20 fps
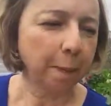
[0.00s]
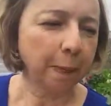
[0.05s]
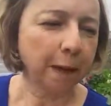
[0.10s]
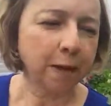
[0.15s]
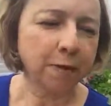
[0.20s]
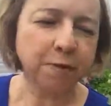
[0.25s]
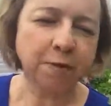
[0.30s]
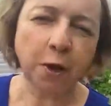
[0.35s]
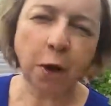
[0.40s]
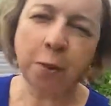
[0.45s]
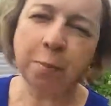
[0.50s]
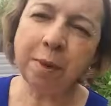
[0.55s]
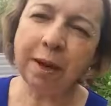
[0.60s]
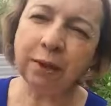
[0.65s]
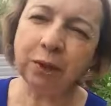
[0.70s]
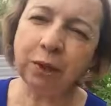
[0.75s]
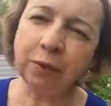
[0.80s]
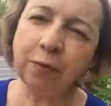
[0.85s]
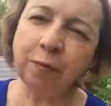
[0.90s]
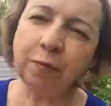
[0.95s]
so
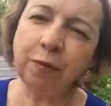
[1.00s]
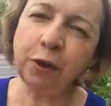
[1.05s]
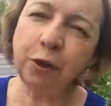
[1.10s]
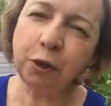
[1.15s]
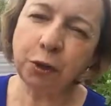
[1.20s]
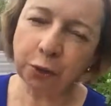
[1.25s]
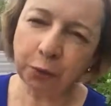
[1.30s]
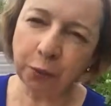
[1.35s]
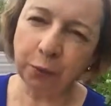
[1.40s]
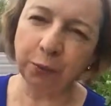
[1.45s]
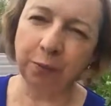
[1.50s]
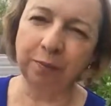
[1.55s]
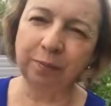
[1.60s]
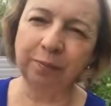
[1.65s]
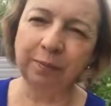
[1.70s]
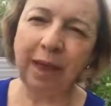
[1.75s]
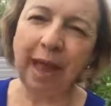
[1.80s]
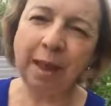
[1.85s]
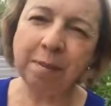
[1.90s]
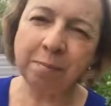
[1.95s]
much for you
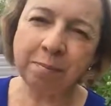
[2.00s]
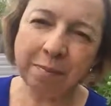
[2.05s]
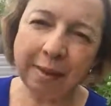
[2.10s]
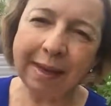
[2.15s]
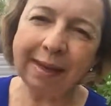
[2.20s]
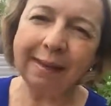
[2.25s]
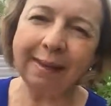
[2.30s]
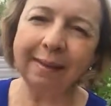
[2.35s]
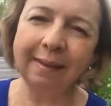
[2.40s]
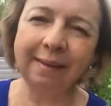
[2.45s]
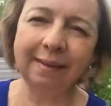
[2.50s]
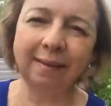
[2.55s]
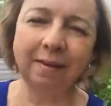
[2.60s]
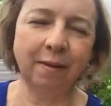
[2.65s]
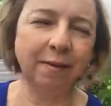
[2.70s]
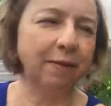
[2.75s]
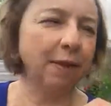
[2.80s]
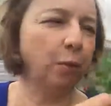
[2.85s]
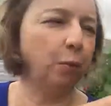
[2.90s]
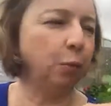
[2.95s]
and me
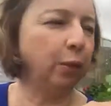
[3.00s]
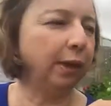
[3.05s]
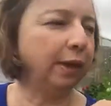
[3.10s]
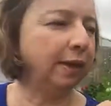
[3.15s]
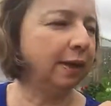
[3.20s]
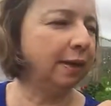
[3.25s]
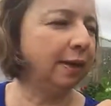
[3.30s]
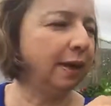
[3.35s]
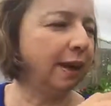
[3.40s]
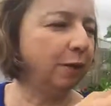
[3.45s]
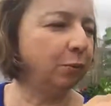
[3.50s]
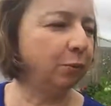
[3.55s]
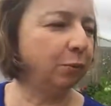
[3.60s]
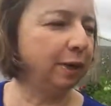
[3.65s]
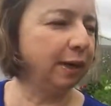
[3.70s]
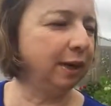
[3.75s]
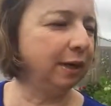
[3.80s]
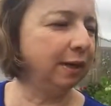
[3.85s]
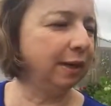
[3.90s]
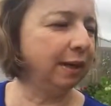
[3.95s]
that we can
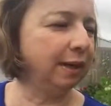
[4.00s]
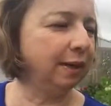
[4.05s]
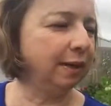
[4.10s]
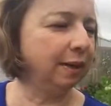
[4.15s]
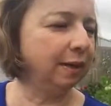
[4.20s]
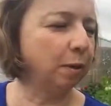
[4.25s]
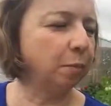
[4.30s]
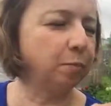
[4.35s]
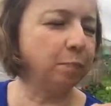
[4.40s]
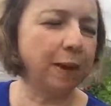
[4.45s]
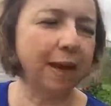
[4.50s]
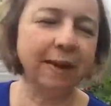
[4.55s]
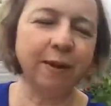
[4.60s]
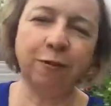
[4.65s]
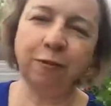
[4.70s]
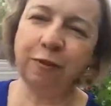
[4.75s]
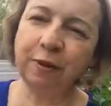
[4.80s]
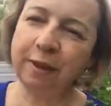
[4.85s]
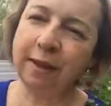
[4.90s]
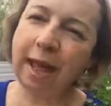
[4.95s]
really
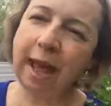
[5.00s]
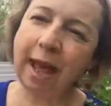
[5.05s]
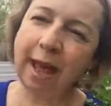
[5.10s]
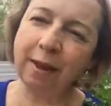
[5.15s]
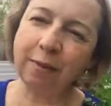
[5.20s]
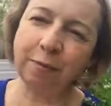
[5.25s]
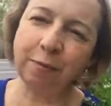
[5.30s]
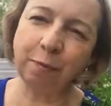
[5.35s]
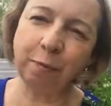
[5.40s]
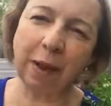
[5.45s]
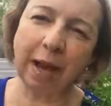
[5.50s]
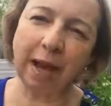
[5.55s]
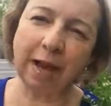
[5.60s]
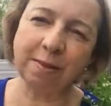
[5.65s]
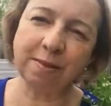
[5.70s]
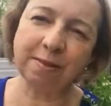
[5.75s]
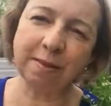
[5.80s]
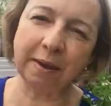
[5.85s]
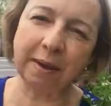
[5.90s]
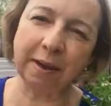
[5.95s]
benefit out of
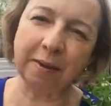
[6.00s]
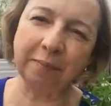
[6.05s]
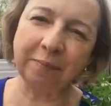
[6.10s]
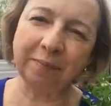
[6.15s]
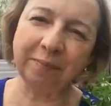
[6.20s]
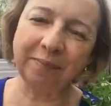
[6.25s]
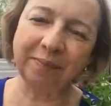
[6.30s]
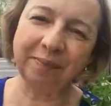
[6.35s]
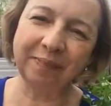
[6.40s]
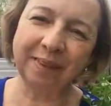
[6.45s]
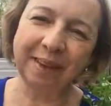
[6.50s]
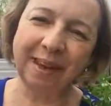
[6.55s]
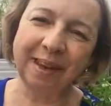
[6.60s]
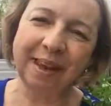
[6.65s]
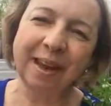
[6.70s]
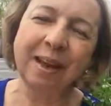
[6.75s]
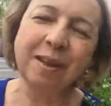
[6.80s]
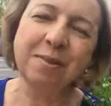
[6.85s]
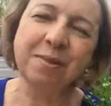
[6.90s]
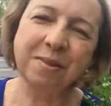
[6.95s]
parsley.
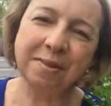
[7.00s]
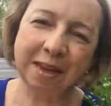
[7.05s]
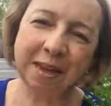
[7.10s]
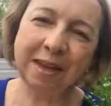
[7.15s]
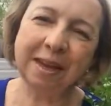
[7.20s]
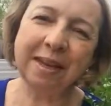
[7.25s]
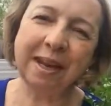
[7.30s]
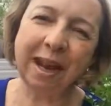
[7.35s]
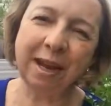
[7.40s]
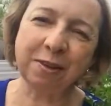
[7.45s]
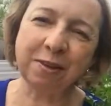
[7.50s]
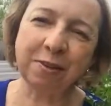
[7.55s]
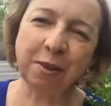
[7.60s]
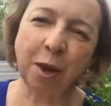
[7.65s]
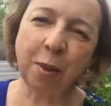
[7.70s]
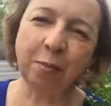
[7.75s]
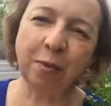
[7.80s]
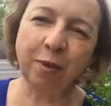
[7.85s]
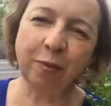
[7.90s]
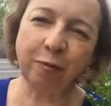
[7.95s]
See you next
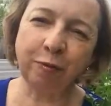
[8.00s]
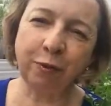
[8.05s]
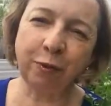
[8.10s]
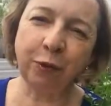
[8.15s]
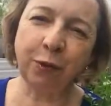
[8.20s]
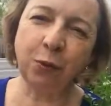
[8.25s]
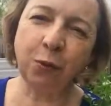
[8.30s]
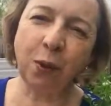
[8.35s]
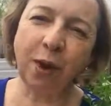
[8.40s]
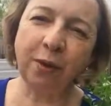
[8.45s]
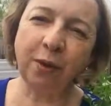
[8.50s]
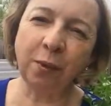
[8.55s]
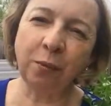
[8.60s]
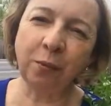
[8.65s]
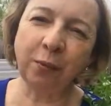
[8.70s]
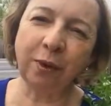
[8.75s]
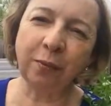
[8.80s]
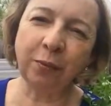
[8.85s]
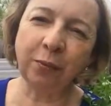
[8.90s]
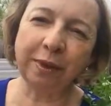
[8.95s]
time on Food
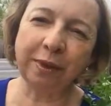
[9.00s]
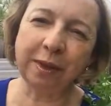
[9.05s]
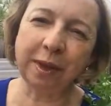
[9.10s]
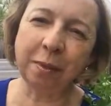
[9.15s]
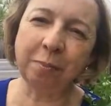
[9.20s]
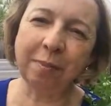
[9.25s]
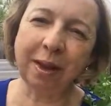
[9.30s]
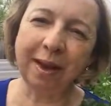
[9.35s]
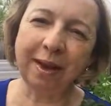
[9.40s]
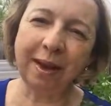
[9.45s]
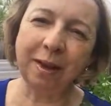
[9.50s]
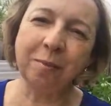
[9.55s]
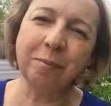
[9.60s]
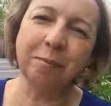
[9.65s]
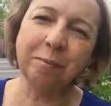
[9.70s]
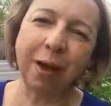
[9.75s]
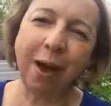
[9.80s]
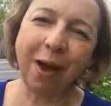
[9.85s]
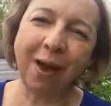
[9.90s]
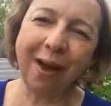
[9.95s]
One-on-One with Carmela.
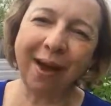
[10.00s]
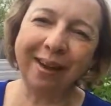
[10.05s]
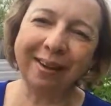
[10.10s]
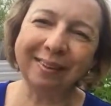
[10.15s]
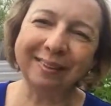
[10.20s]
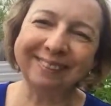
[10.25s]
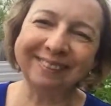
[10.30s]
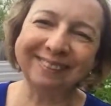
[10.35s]
Bye.